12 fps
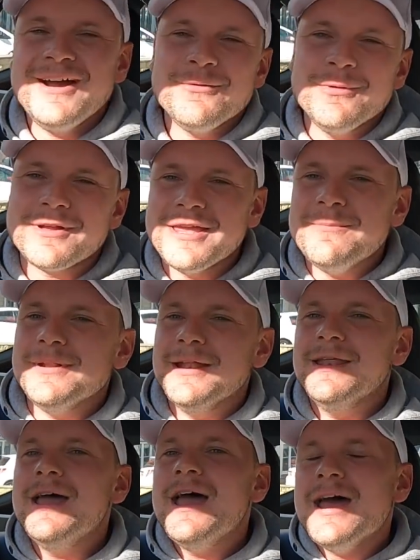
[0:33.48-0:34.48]
We'll keep it
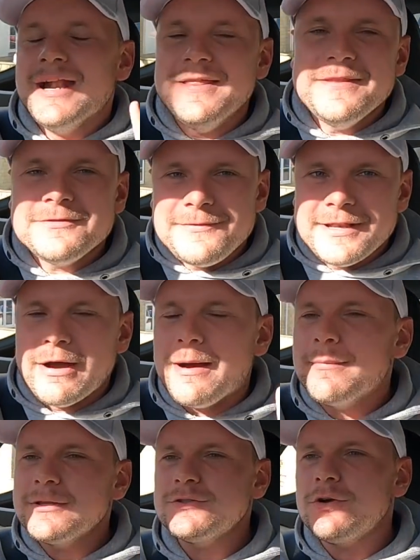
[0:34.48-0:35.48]
in. And in this video,
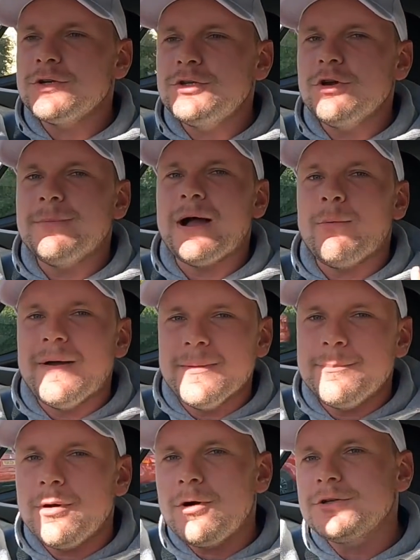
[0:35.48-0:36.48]
I'm going to talk to you about why
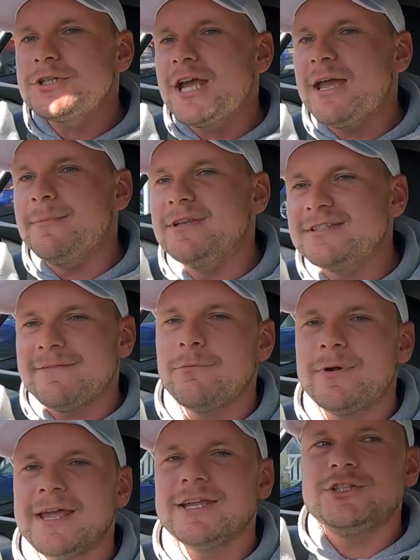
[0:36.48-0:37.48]
the Porsche Cayman
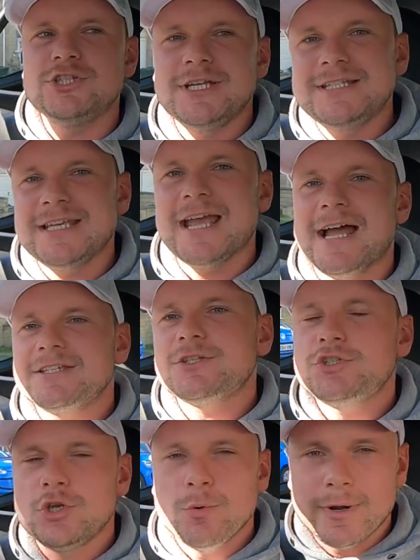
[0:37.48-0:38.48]
718
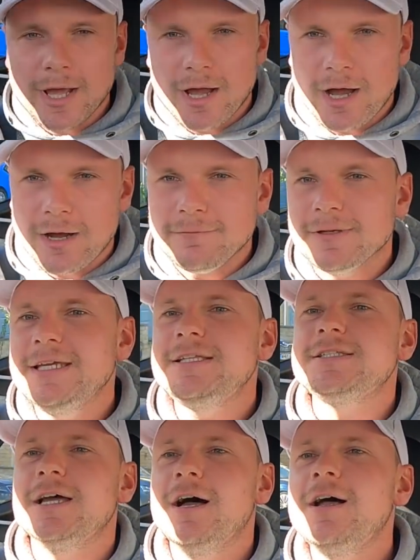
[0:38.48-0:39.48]
GTS 2.5
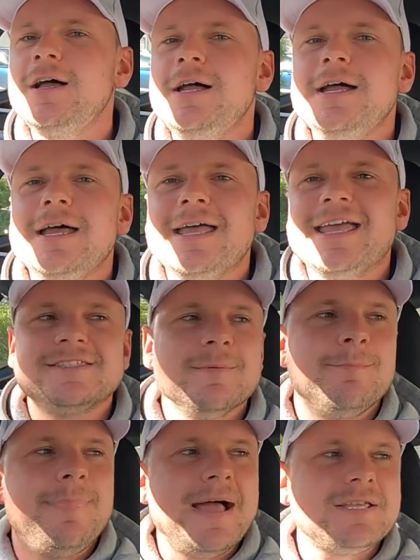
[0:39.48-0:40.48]
litre is the
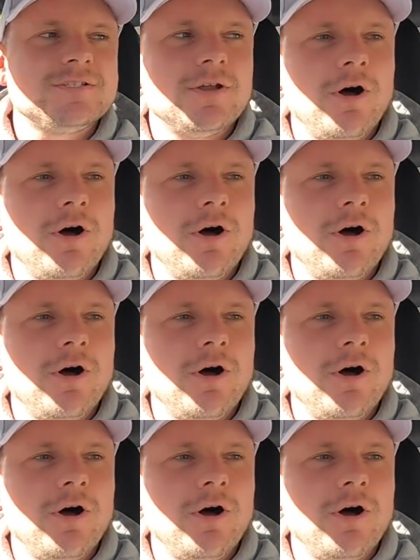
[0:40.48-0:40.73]
best